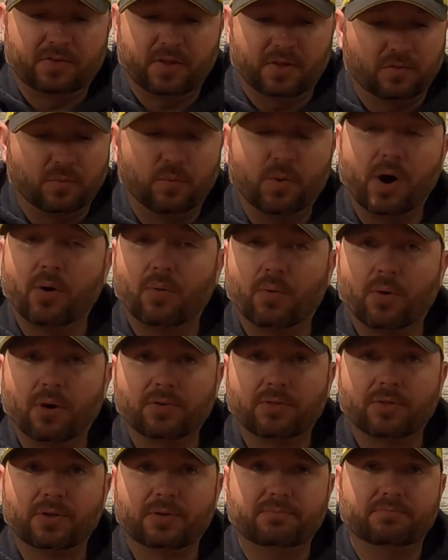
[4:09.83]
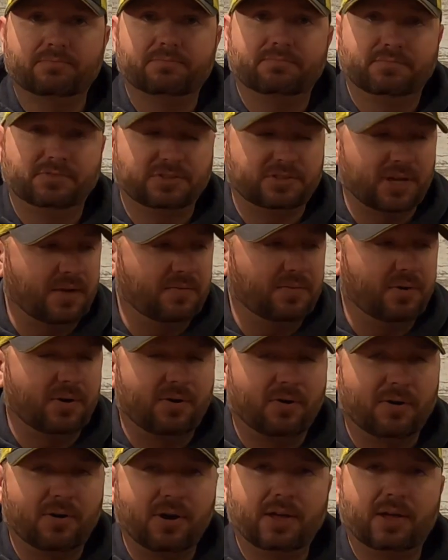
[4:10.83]
It's well worth it. Save you
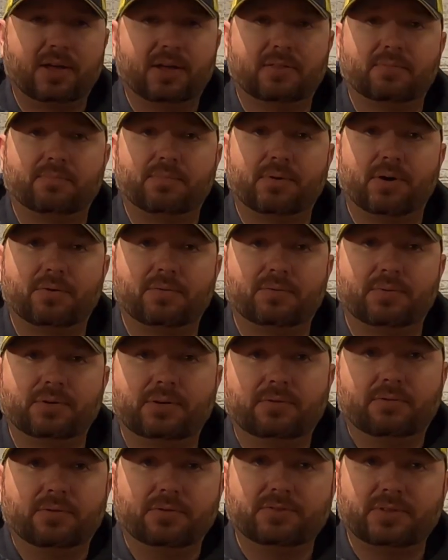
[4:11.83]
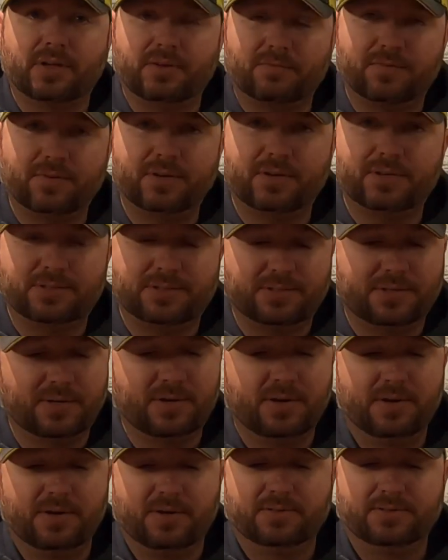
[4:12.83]
a heartache at the boat when you lose that fish.
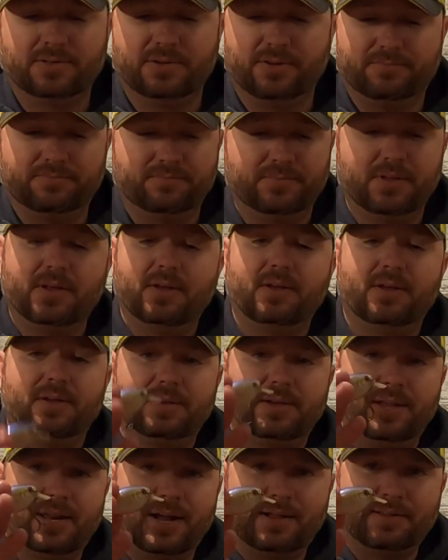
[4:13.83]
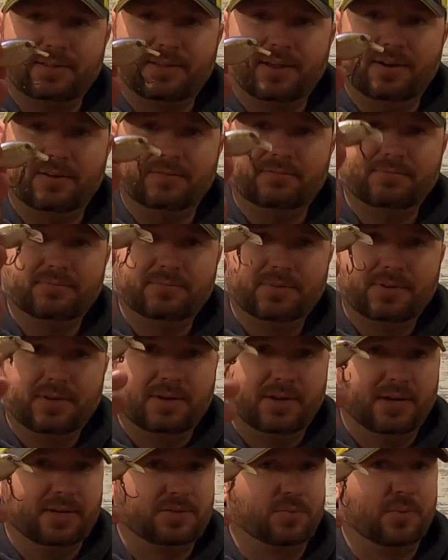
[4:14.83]
So get out there.
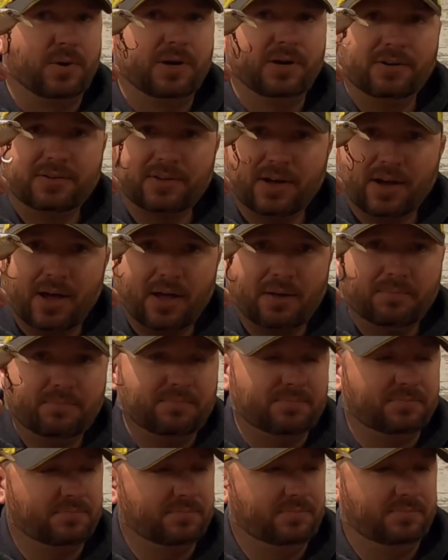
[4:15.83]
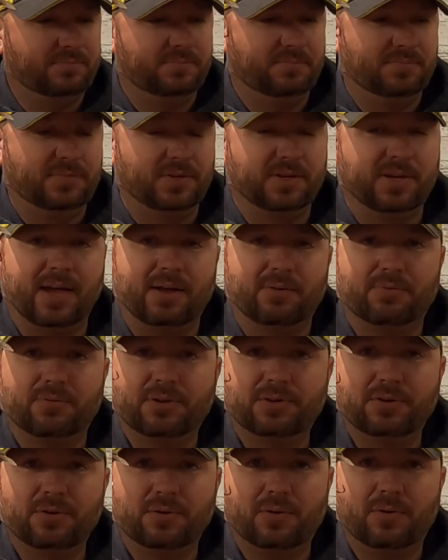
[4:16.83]
It's winter time. You can't
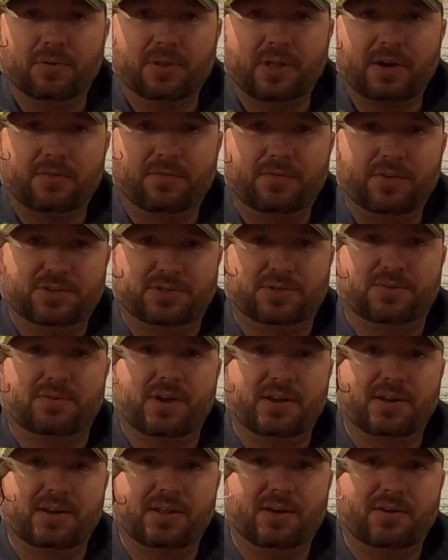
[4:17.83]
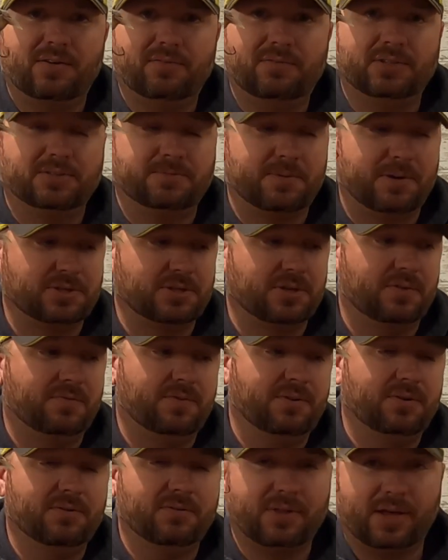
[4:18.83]
really do a whole lot of fishing right now, especially
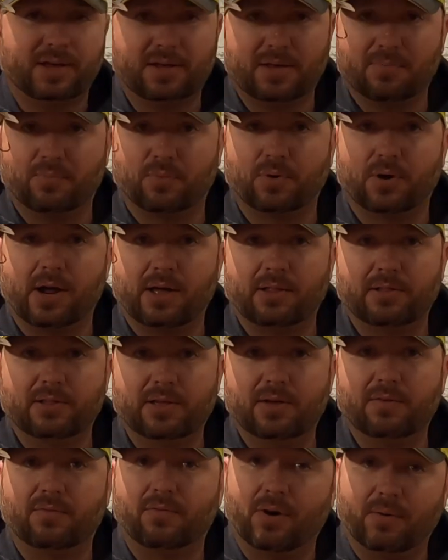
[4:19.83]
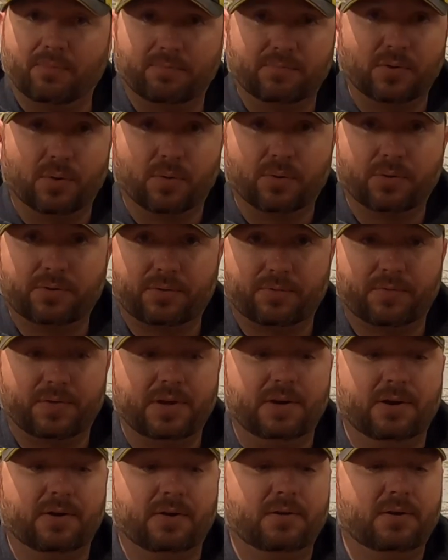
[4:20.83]
if you're like up where I live or up north of
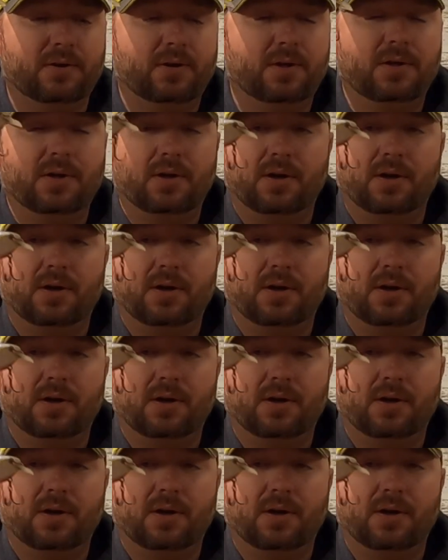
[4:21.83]
here.